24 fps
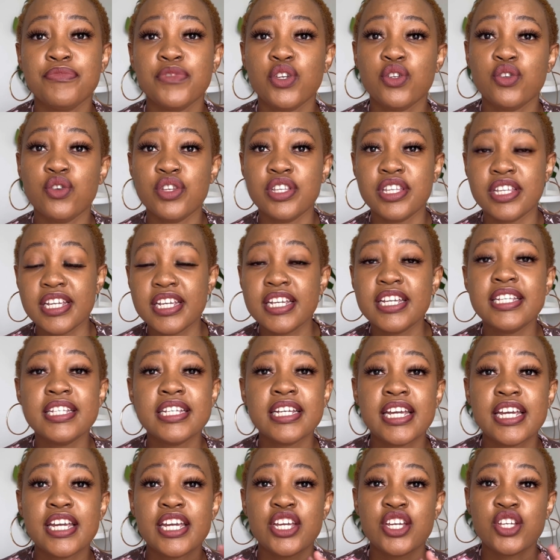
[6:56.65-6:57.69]
you need
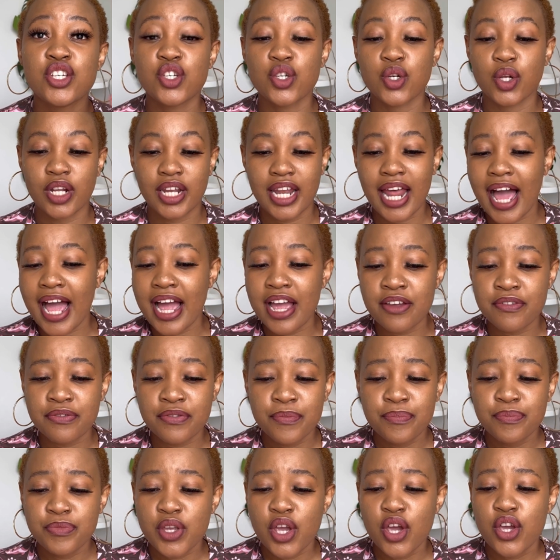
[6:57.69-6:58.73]
in your life.
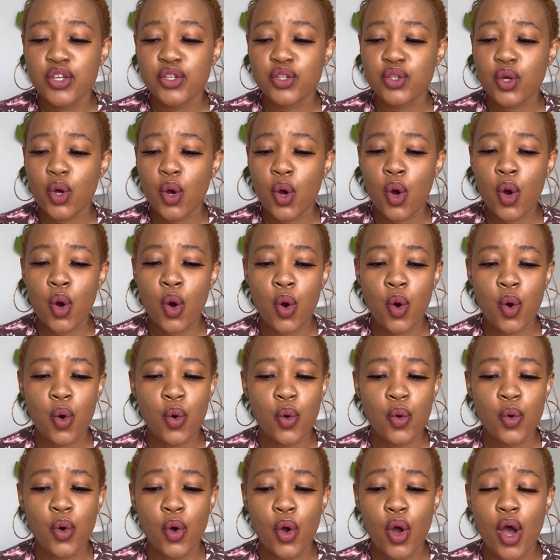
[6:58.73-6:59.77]

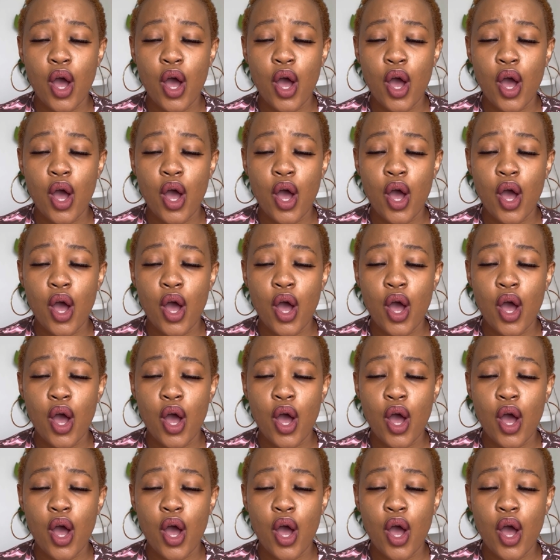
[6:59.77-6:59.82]
So